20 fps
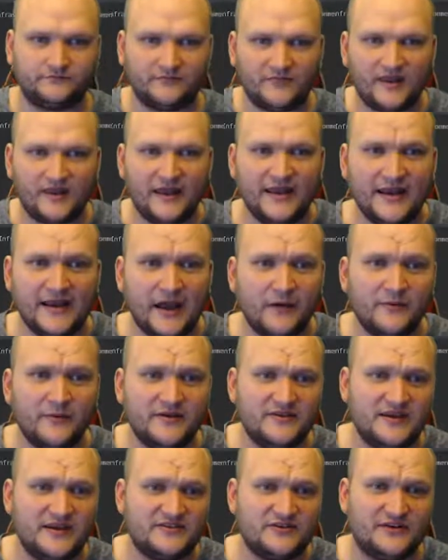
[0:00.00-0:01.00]
And now,
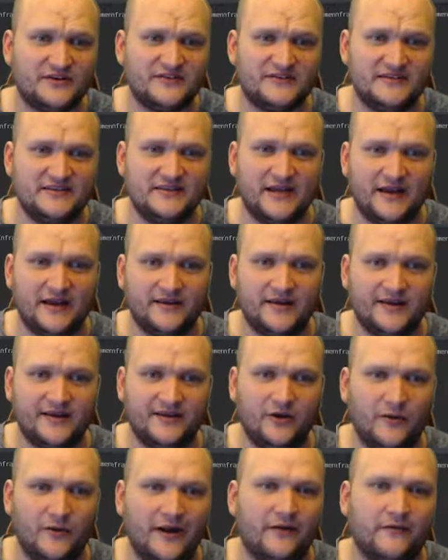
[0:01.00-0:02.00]
as you can see, I get no
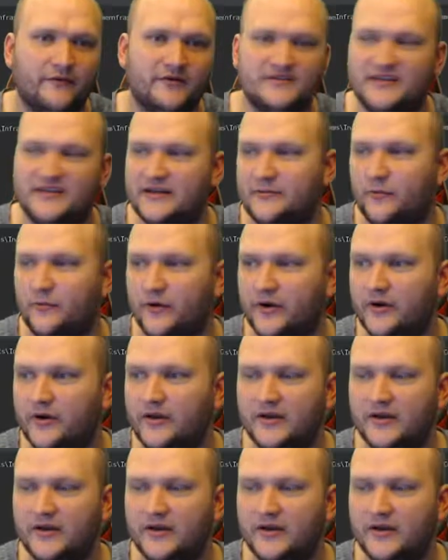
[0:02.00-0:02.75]
errors anymore.